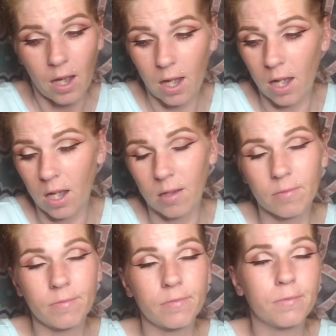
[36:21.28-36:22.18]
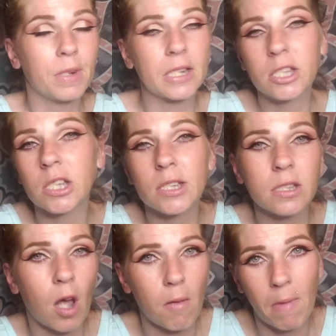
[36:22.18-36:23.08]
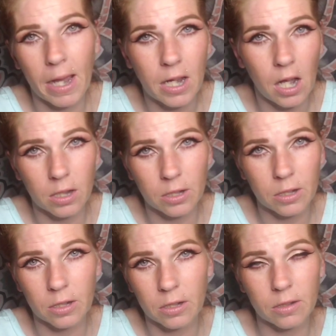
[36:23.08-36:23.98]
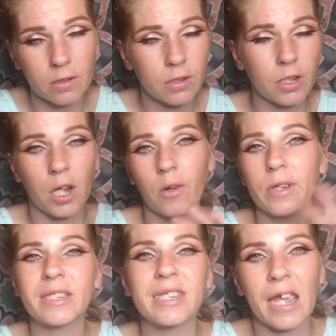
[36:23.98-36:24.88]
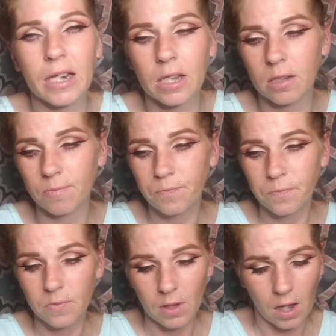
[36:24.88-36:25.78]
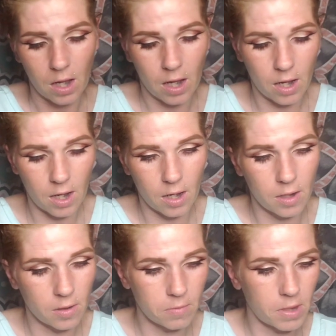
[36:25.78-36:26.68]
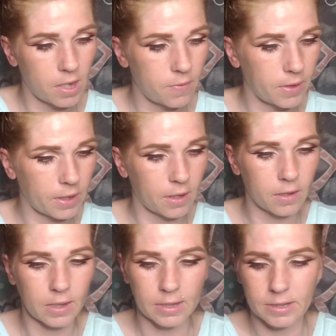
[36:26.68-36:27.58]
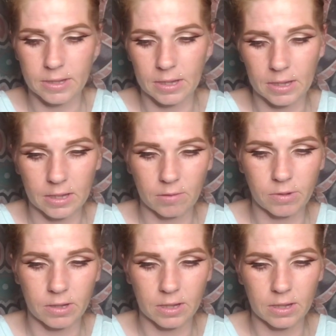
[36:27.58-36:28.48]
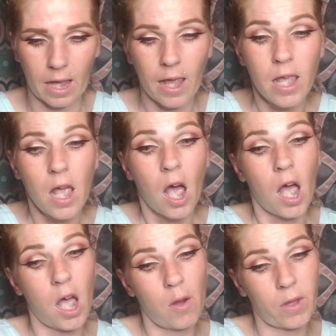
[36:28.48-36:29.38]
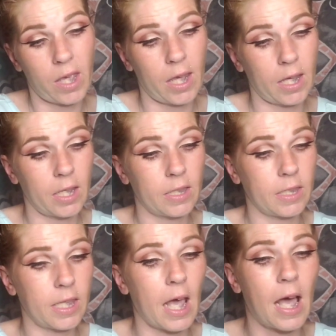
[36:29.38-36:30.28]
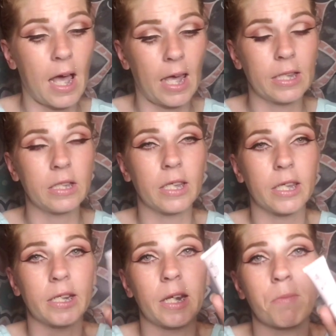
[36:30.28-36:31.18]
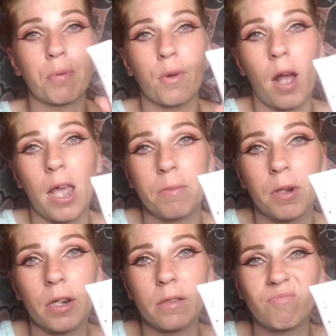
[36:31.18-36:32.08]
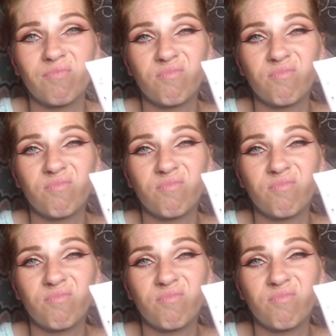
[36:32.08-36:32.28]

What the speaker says: But it's just not my color, aesthetic. And then let's see, we did that. Okay, the eyelid primer.